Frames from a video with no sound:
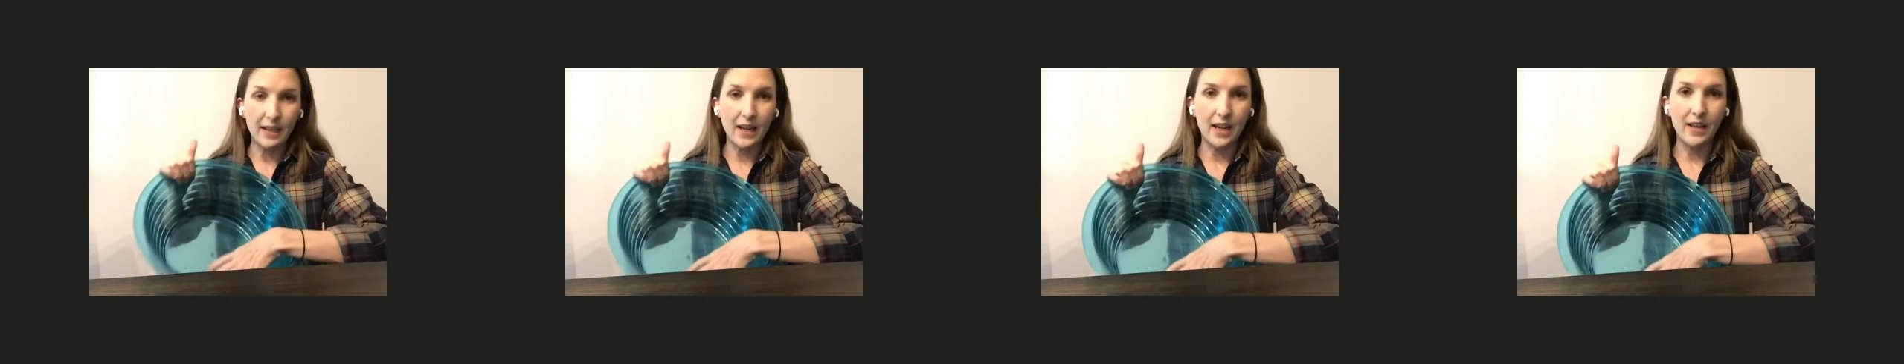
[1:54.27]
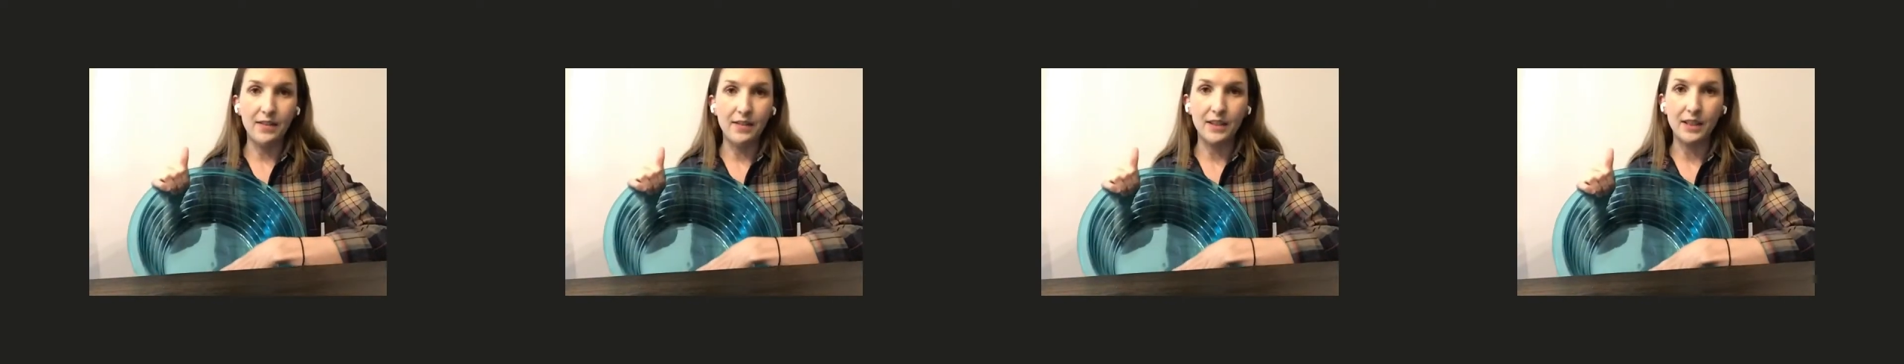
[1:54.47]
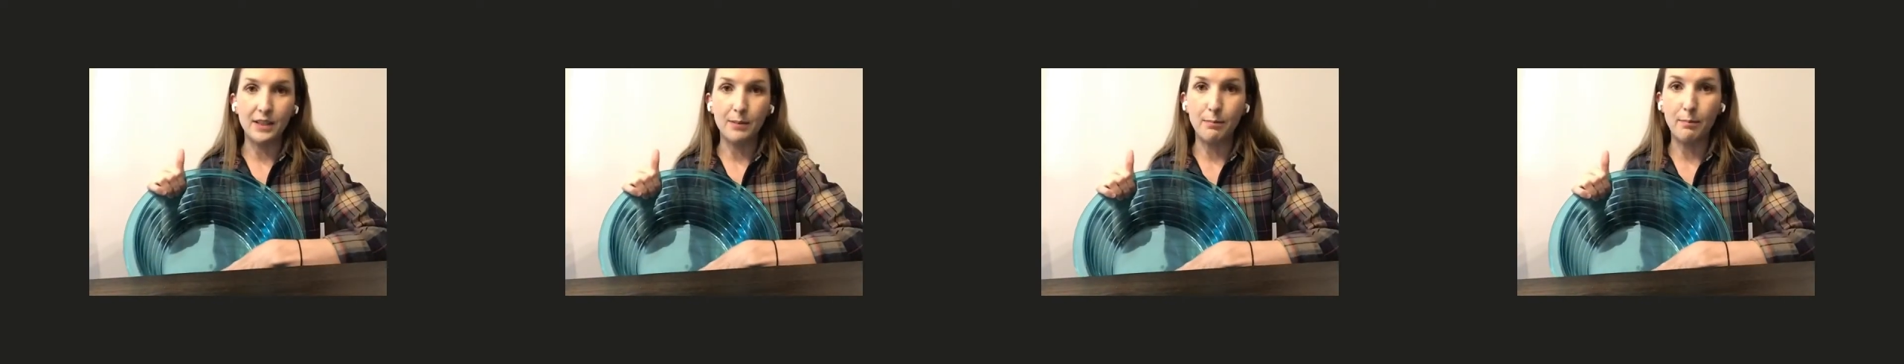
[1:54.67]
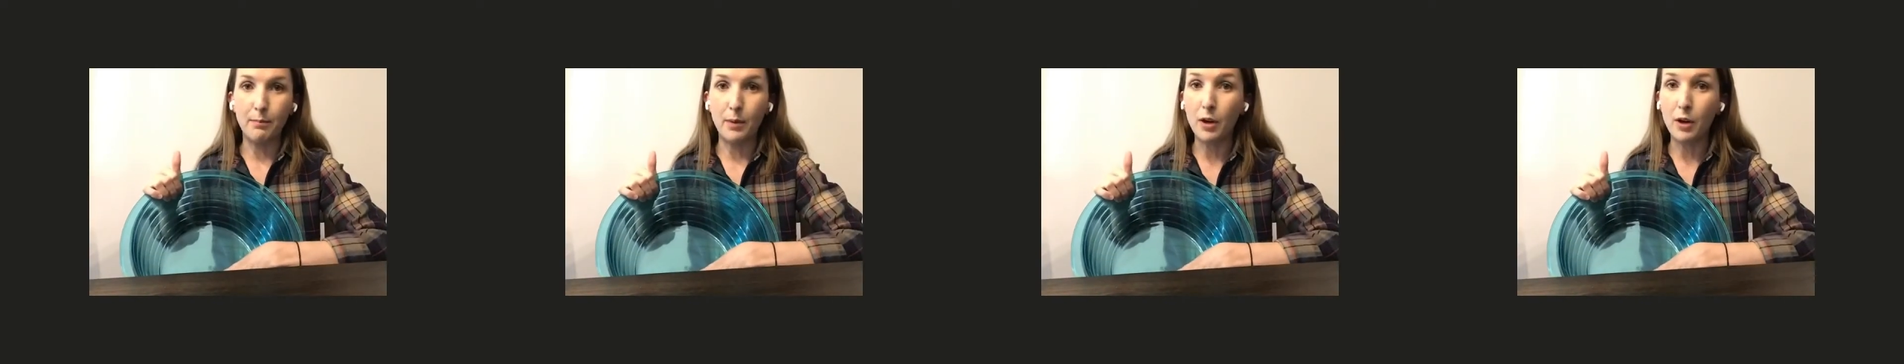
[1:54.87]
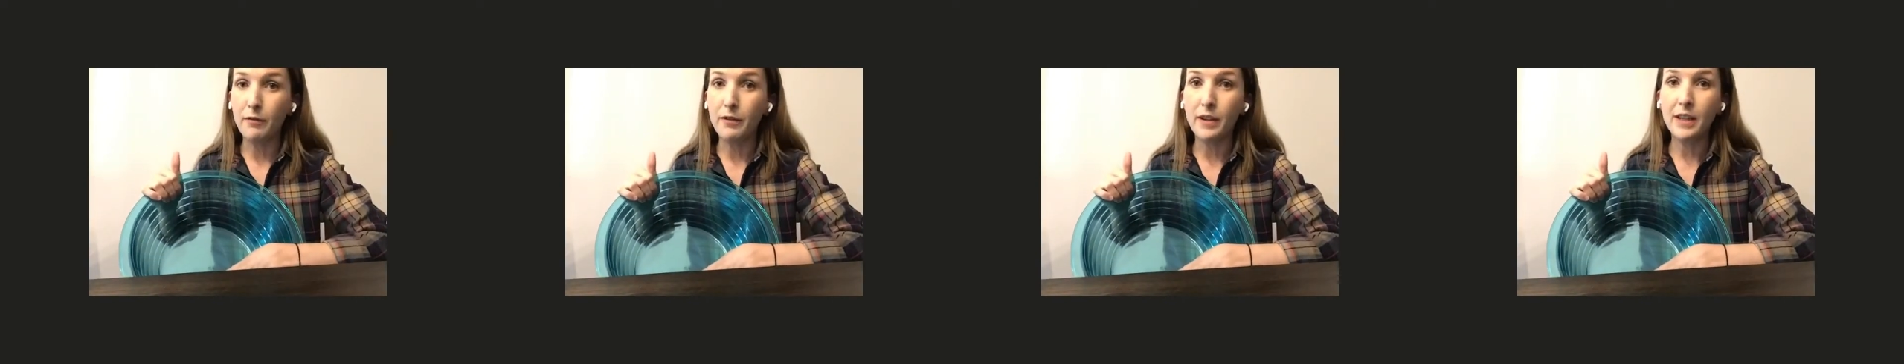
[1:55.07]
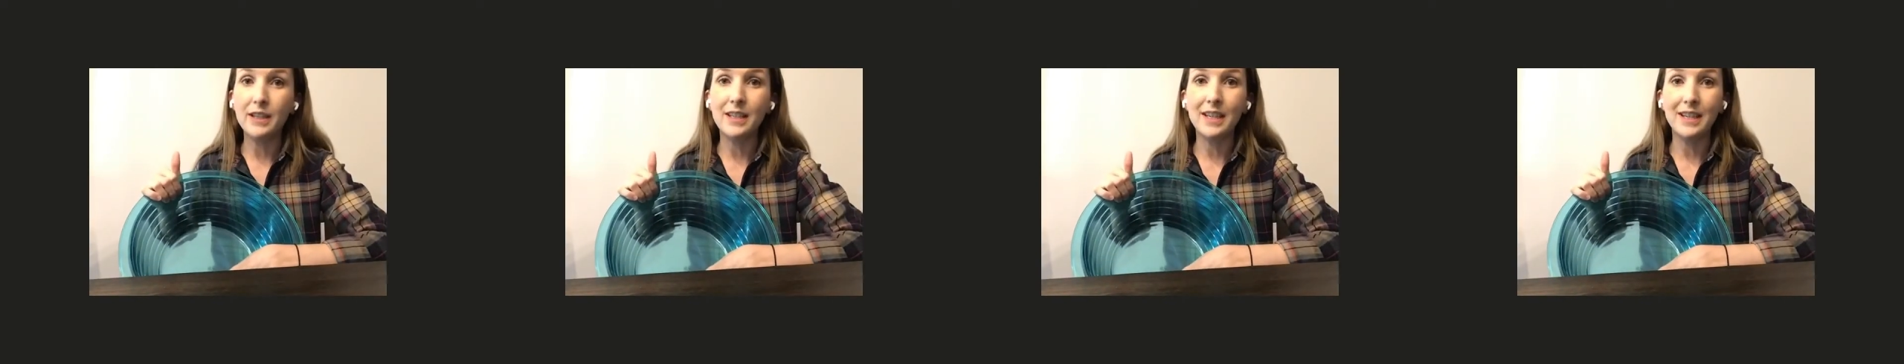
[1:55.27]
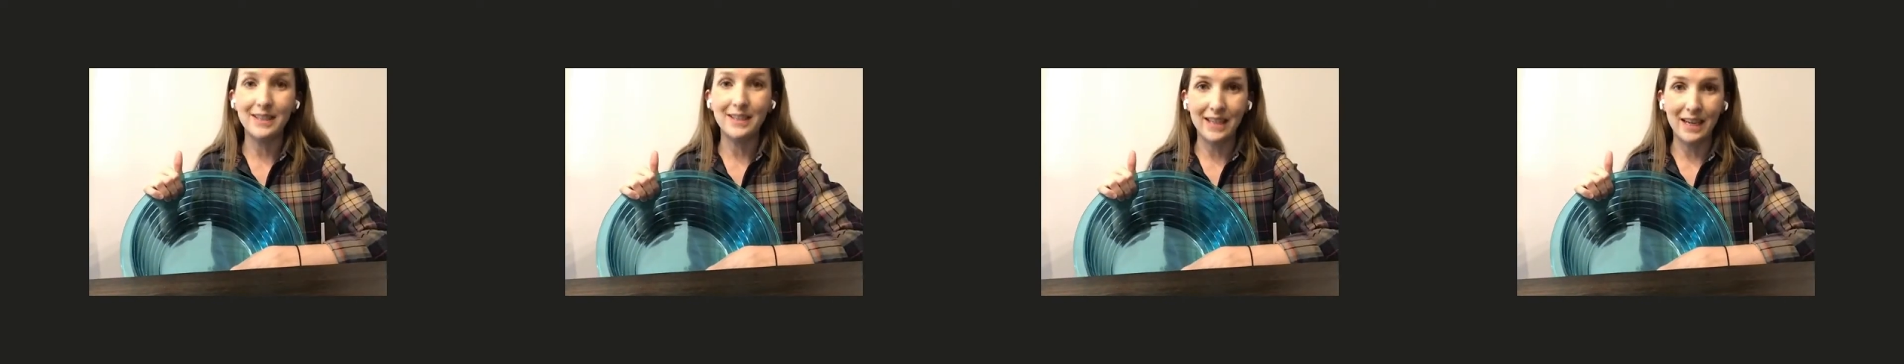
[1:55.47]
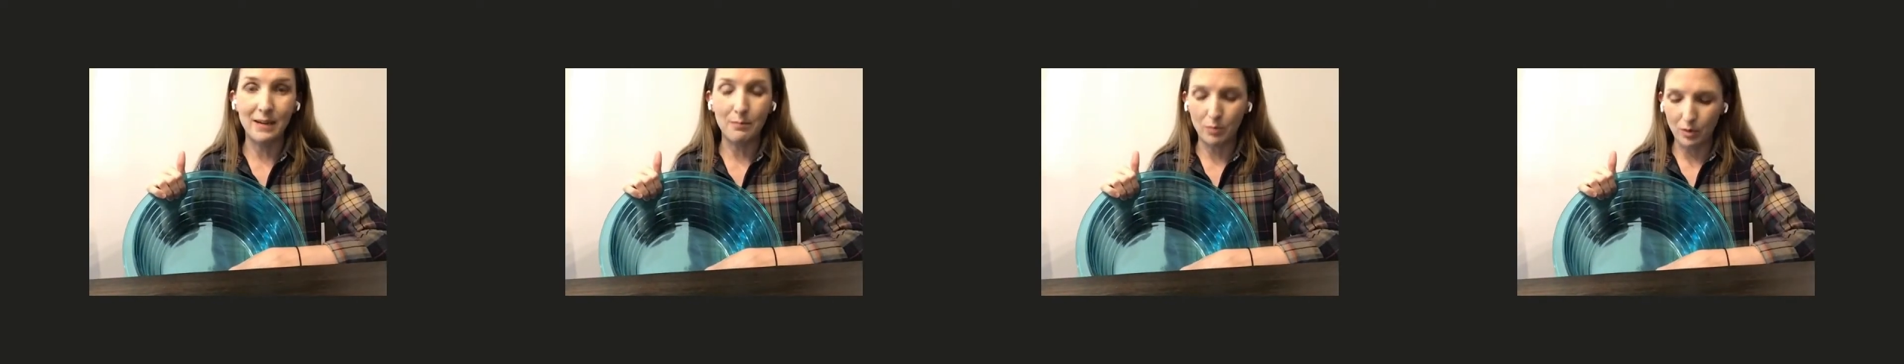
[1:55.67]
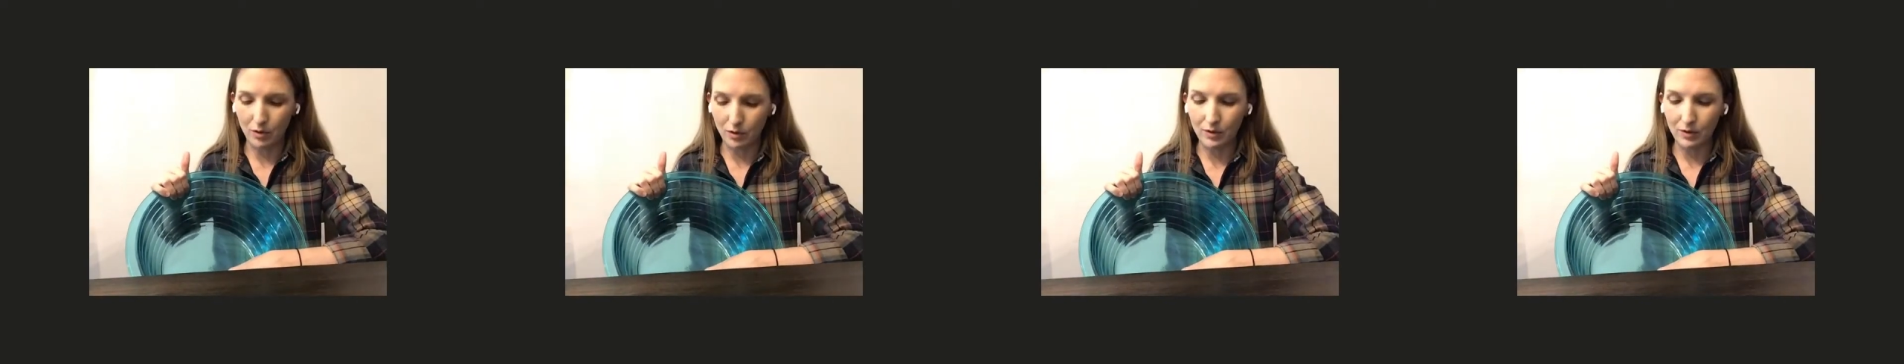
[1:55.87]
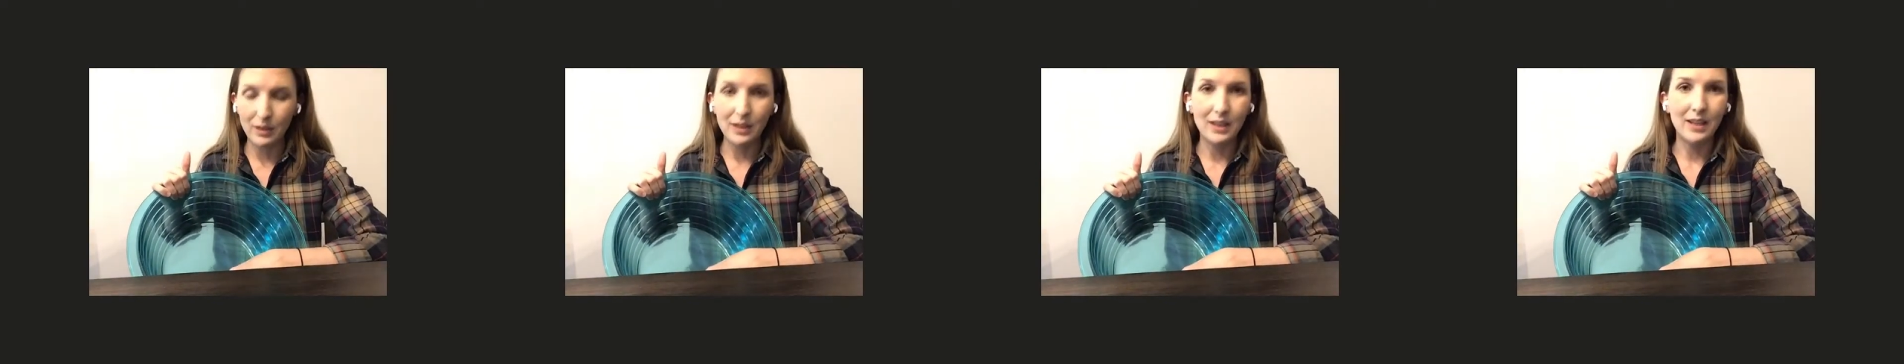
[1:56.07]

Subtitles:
in this perfect example,